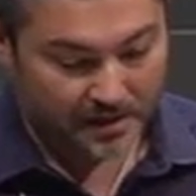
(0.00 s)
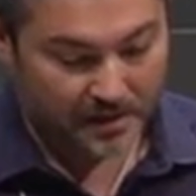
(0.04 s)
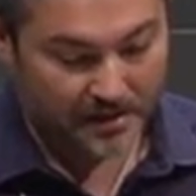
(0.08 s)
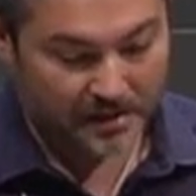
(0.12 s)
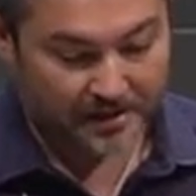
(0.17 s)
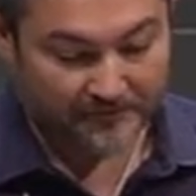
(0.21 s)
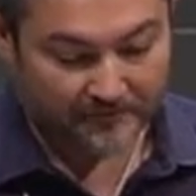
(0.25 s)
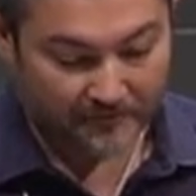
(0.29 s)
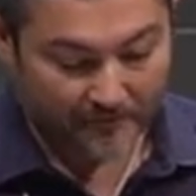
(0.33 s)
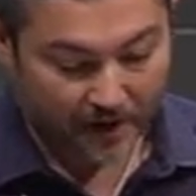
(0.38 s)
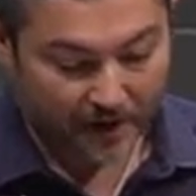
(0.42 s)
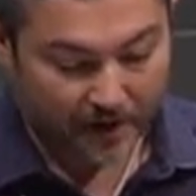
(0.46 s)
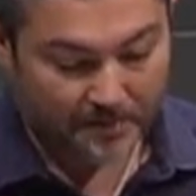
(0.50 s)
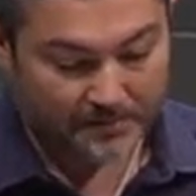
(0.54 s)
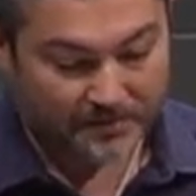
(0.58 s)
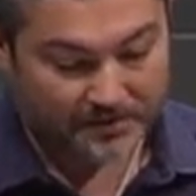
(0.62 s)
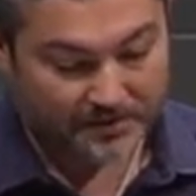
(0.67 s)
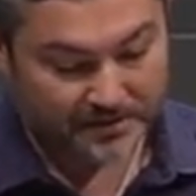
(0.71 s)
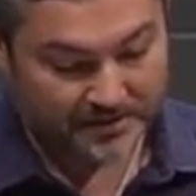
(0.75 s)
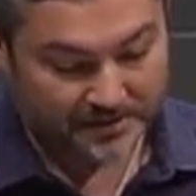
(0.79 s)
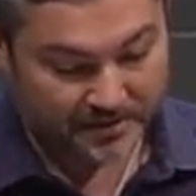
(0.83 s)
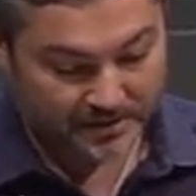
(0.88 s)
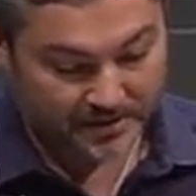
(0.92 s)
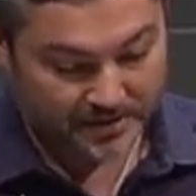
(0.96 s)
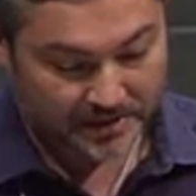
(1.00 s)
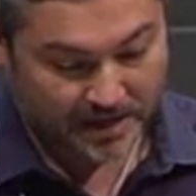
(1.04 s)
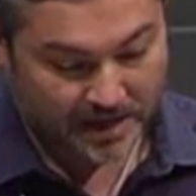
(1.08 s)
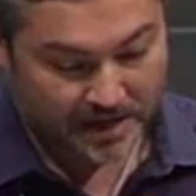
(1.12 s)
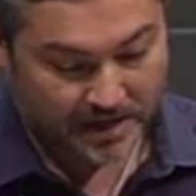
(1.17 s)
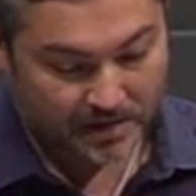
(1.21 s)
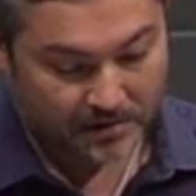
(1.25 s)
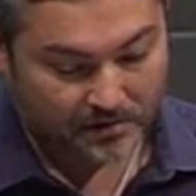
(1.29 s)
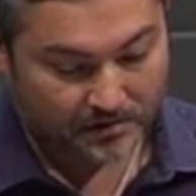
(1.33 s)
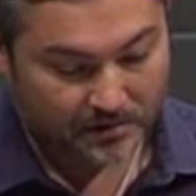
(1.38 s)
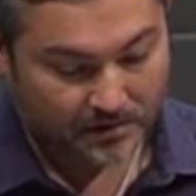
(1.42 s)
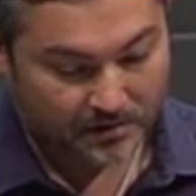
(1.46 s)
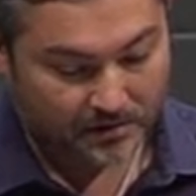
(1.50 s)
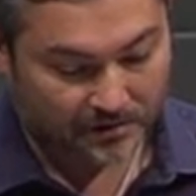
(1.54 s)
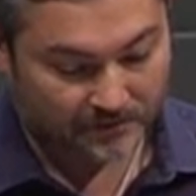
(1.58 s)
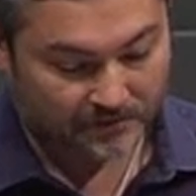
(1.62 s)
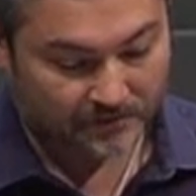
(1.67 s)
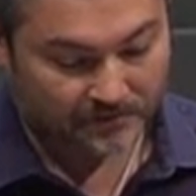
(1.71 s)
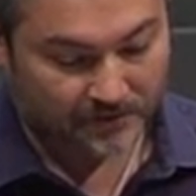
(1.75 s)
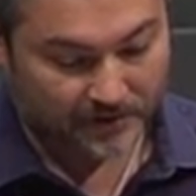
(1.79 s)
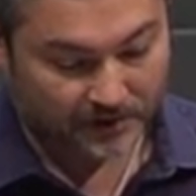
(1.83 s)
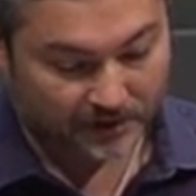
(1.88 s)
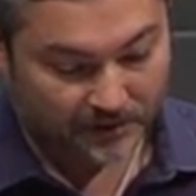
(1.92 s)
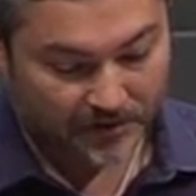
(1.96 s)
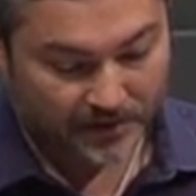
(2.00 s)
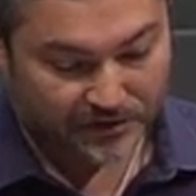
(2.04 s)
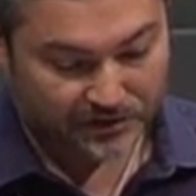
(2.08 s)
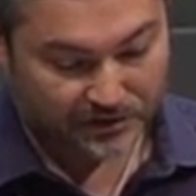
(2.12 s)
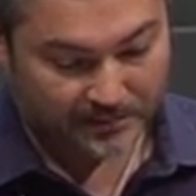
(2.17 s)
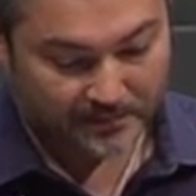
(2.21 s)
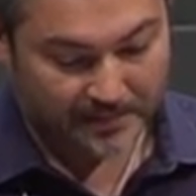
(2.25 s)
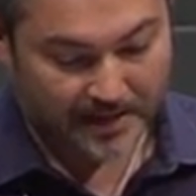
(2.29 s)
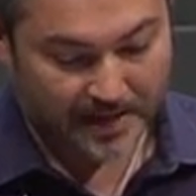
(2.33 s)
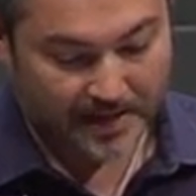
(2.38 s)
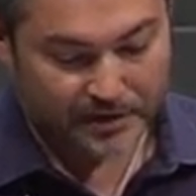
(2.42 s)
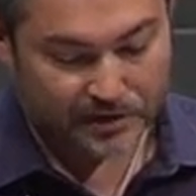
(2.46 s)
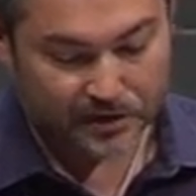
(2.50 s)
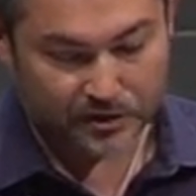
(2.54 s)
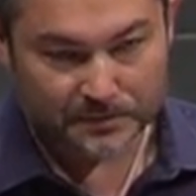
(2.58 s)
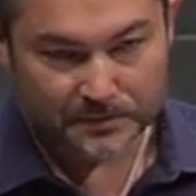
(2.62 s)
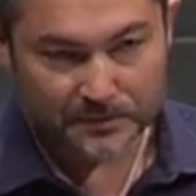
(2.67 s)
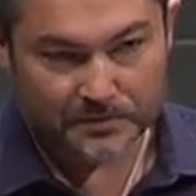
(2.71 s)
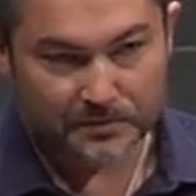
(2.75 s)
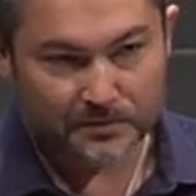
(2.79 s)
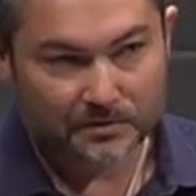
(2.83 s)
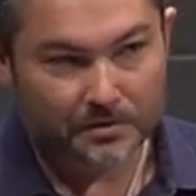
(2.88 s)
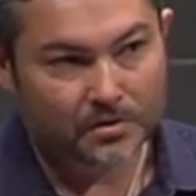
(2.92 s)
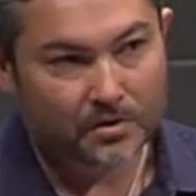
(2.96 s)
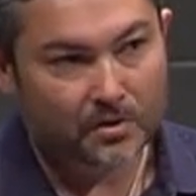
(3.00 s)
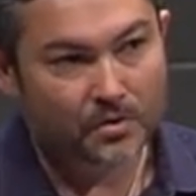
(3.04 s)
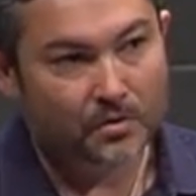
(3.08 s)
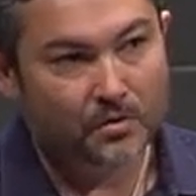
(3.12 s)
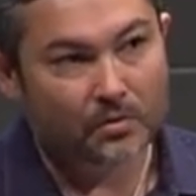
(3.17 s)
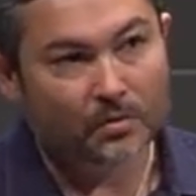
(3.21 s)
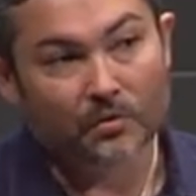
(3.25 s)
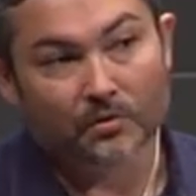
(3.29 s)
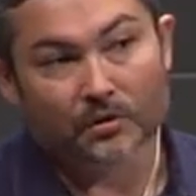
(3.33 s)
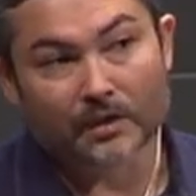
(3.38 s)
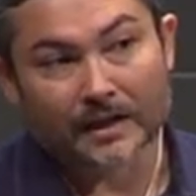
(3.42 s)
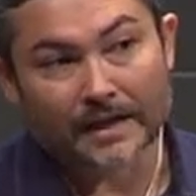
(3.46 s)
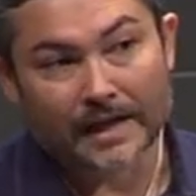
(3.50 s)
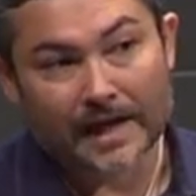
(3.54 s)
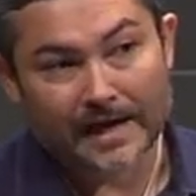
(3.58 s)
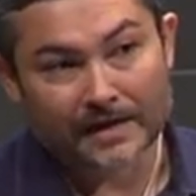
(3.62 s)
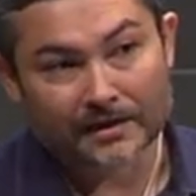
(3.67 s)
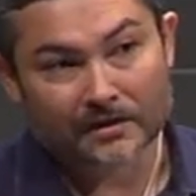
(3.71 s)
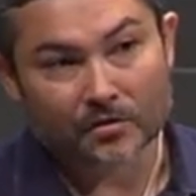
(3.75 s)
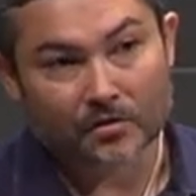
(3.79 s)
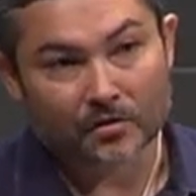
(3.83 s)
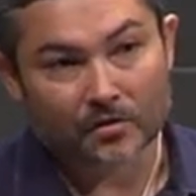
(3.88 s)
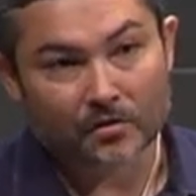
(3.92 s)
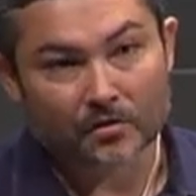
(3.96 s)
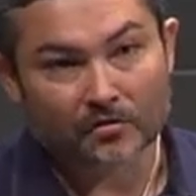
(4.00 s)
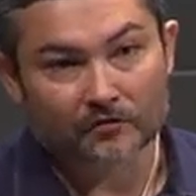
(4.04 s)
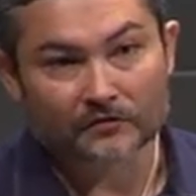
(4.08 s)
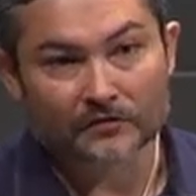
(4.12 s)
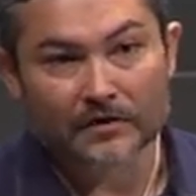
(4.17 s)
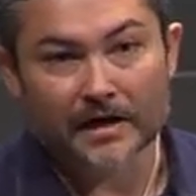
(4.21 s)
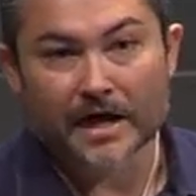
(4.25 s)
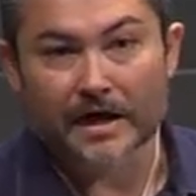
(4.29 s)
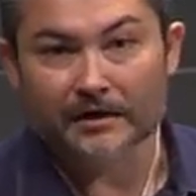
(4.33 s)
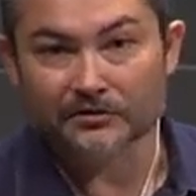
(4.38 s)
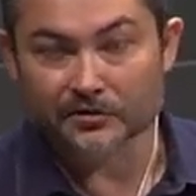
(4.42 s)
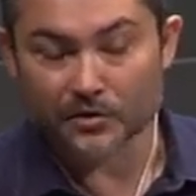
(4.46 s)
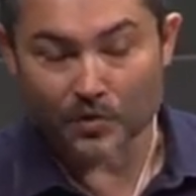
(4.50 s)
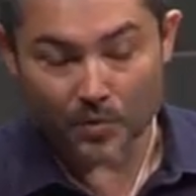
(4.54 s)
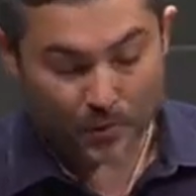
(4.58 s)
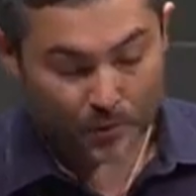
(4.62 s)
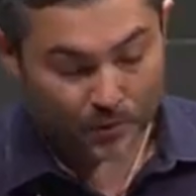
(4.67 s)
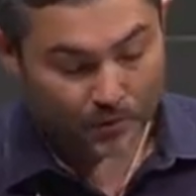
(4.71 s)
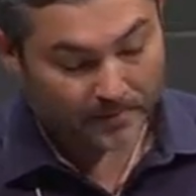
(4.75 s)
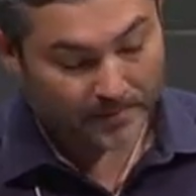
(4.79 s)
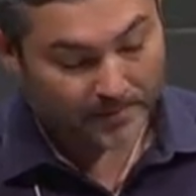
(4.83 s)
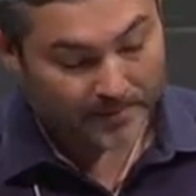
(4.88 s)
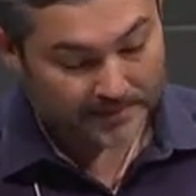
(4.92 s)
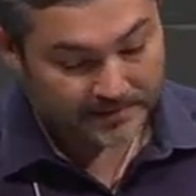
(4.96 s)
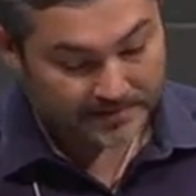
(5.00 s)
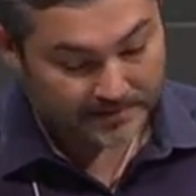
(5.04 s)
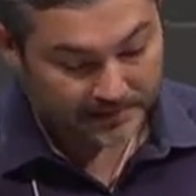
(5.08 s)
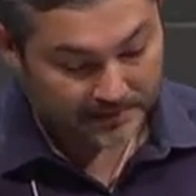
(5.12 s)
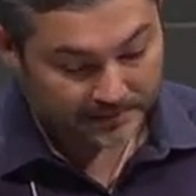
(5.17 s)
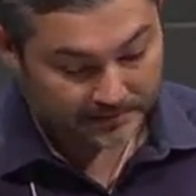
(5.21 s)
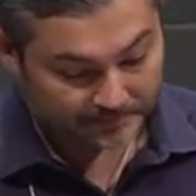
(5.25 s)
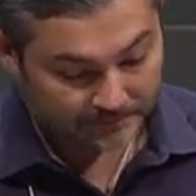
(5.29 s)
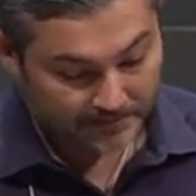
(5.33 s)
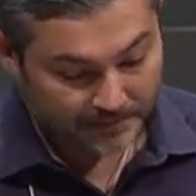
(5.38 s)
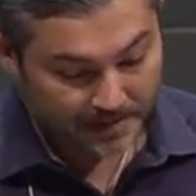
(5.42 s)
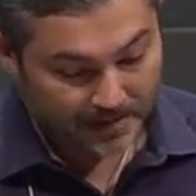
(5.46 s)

environments at scale, configuration management, or the lack of, and how to automate it.